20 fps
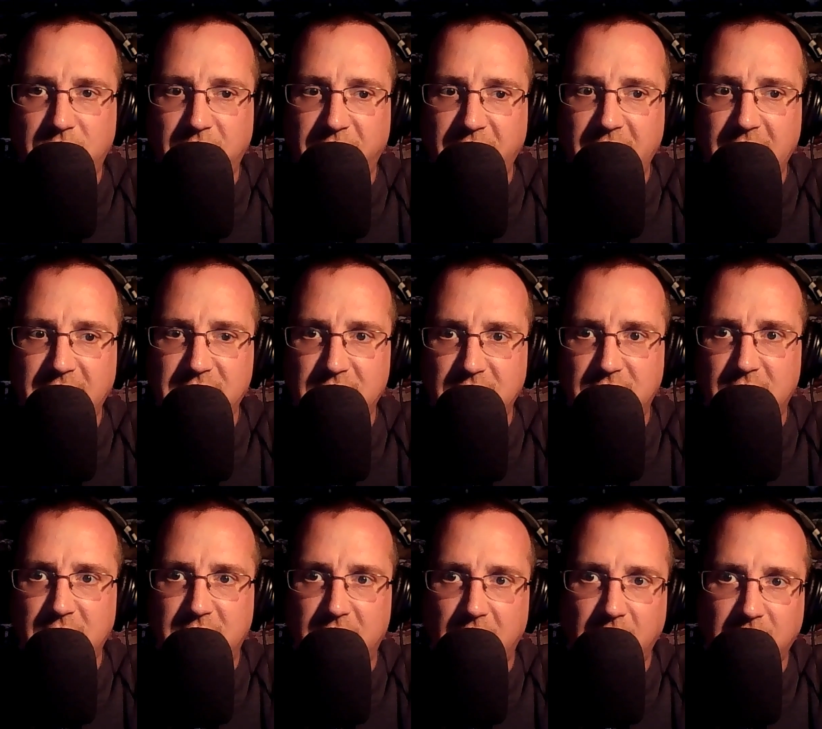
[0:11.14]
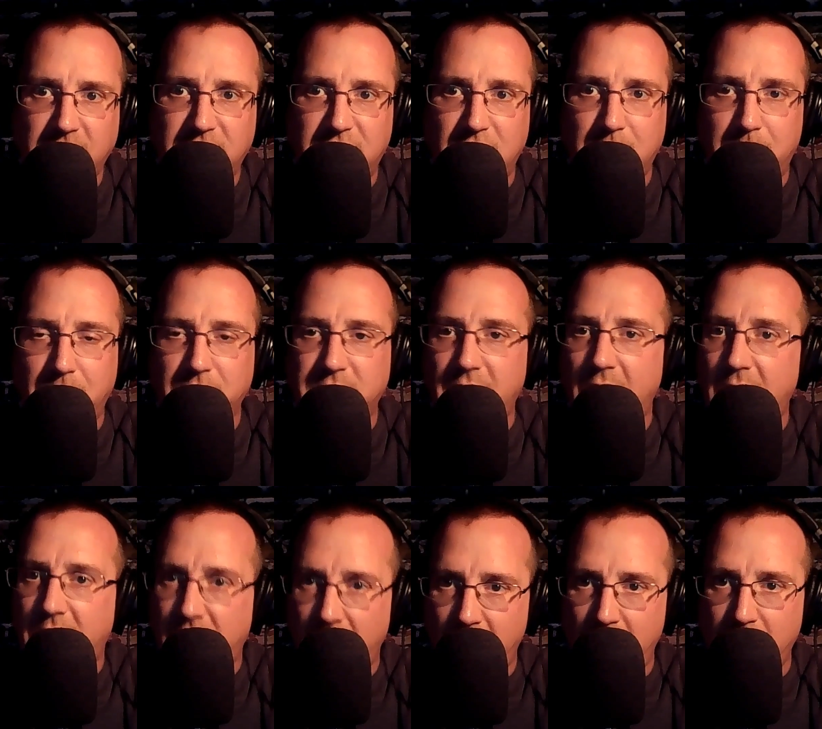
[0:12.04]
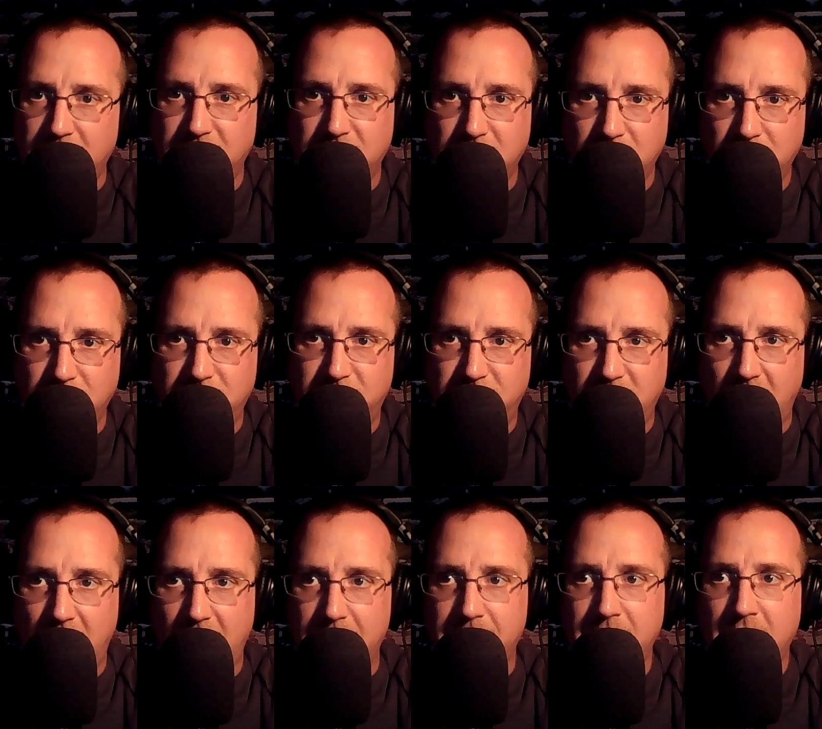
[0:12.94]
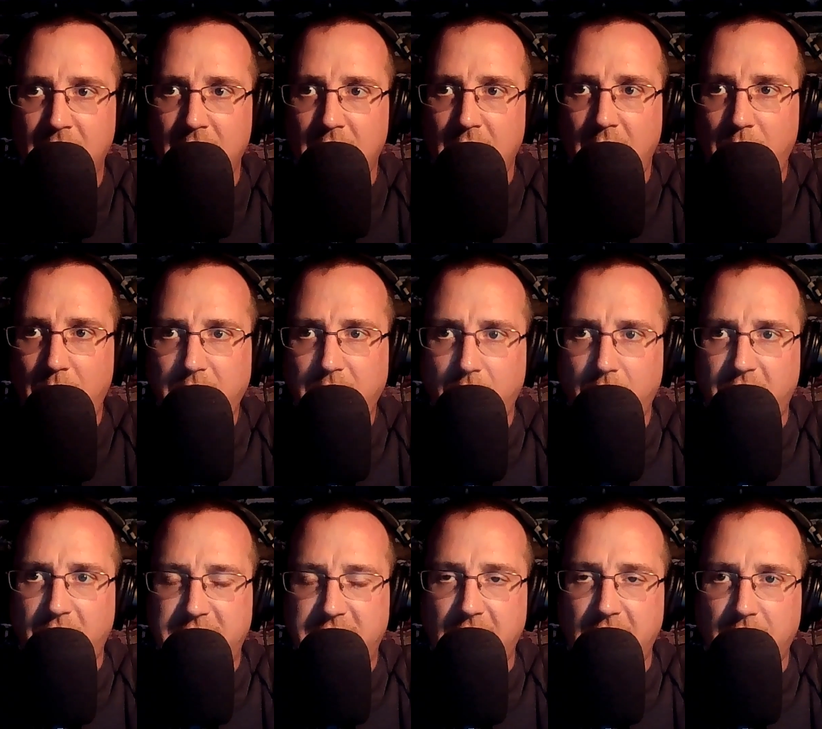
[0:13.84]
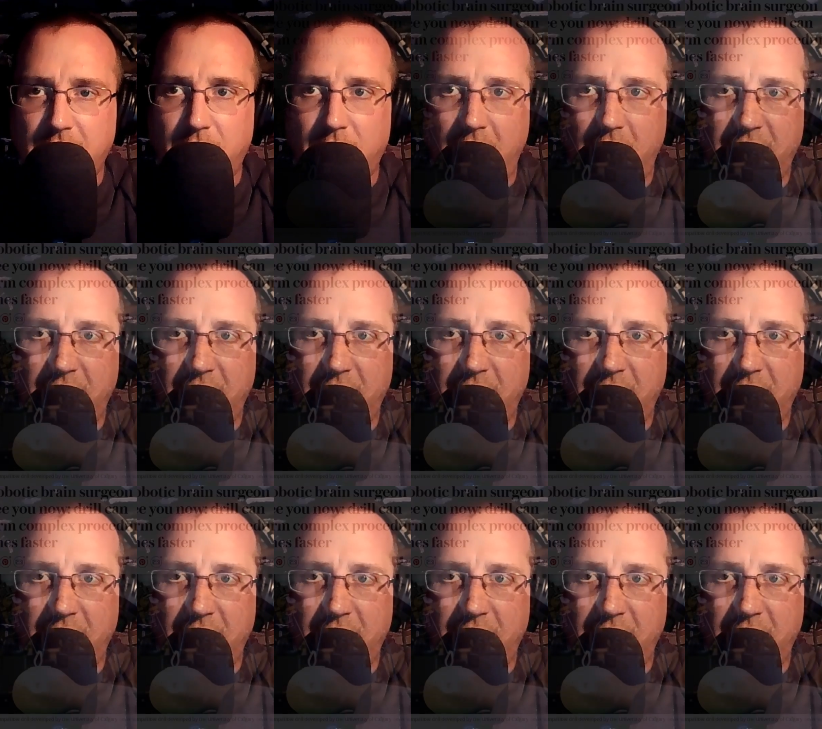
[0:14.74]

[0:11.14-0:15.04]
and this is the DailySheeple.com's news shot. I want to go to the Telegraph,